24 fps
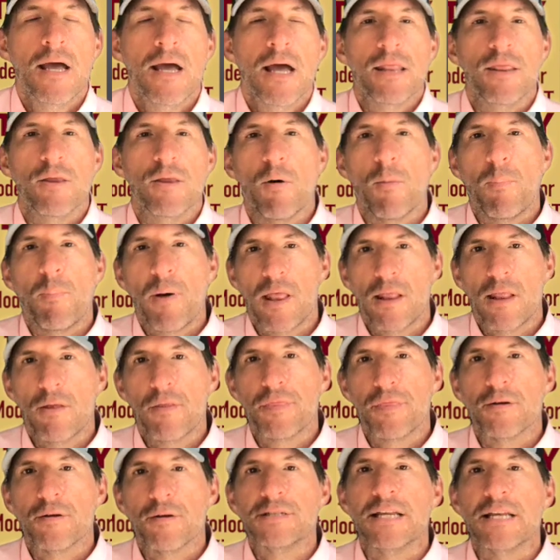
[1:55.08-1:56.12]
Though Apollo
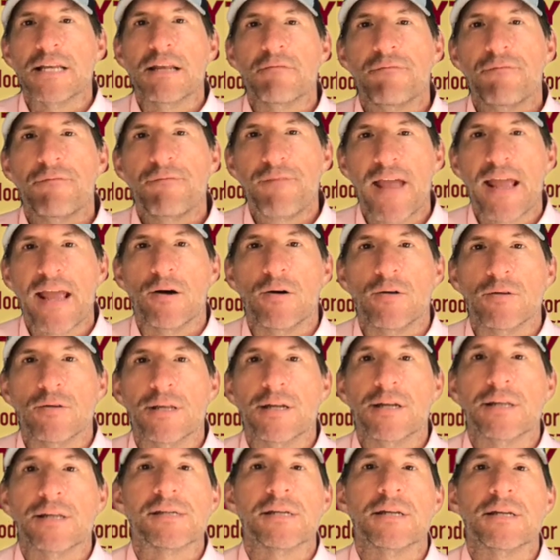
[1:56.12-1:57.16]
13 failed
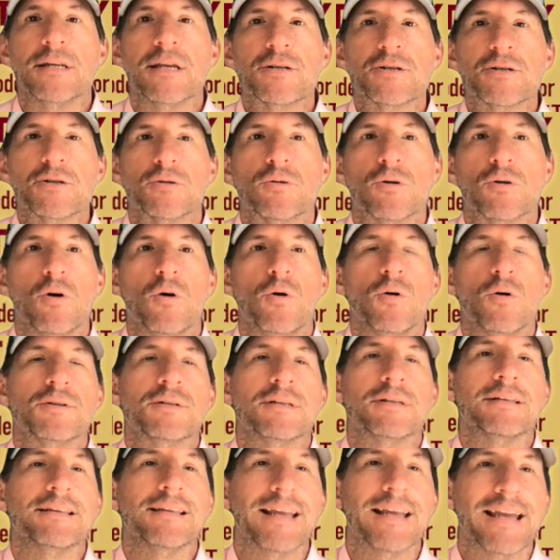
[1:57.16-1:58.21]
in its initial goal
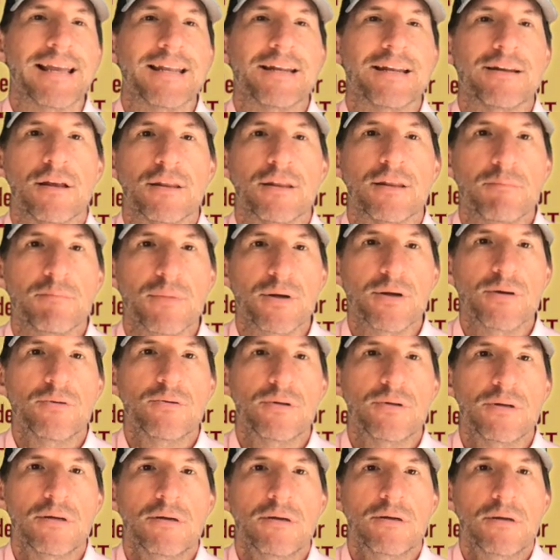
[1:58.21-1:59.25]
to land on the
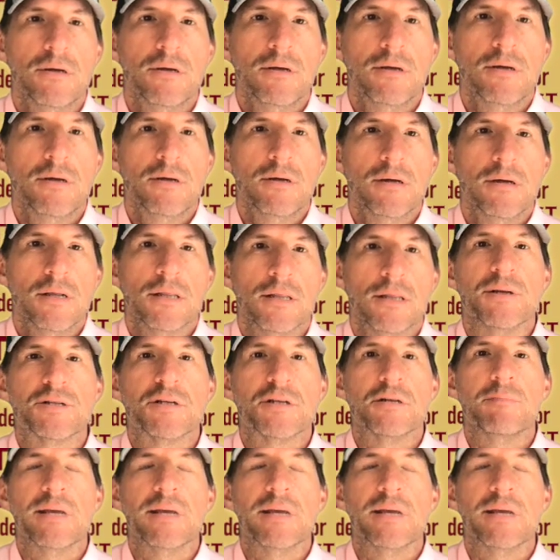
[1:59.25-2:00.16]
moon, the mission